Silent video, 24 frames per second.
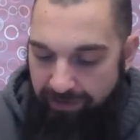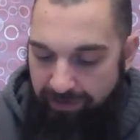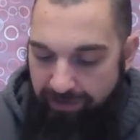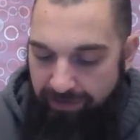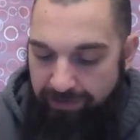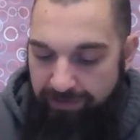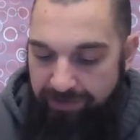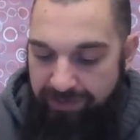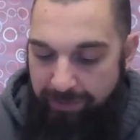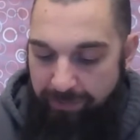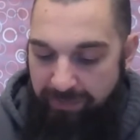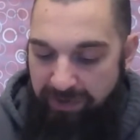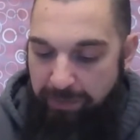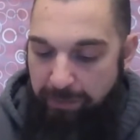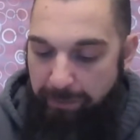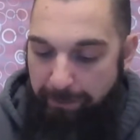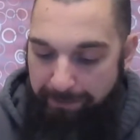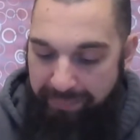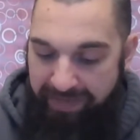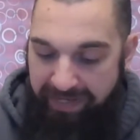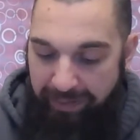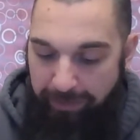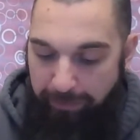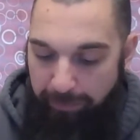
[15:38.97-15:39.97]
Some of the
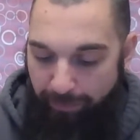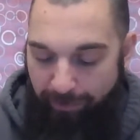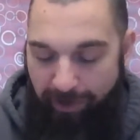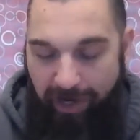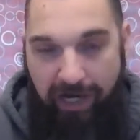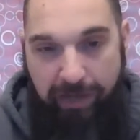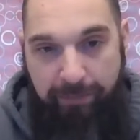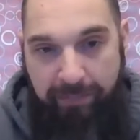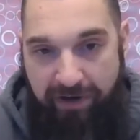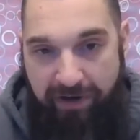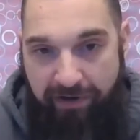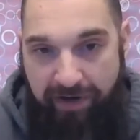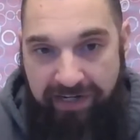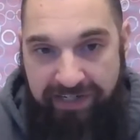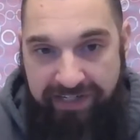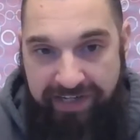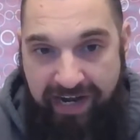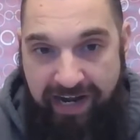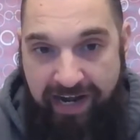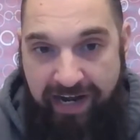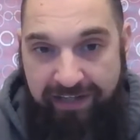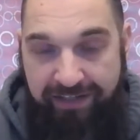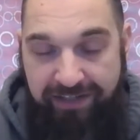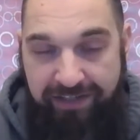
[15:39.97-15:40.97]
big primary
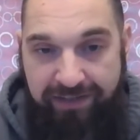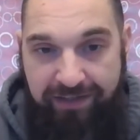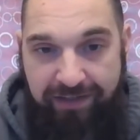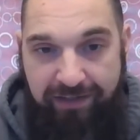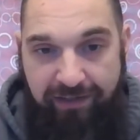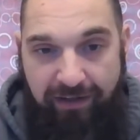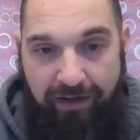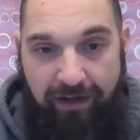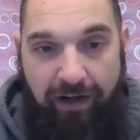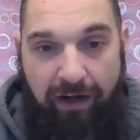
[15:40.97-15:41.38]
tasks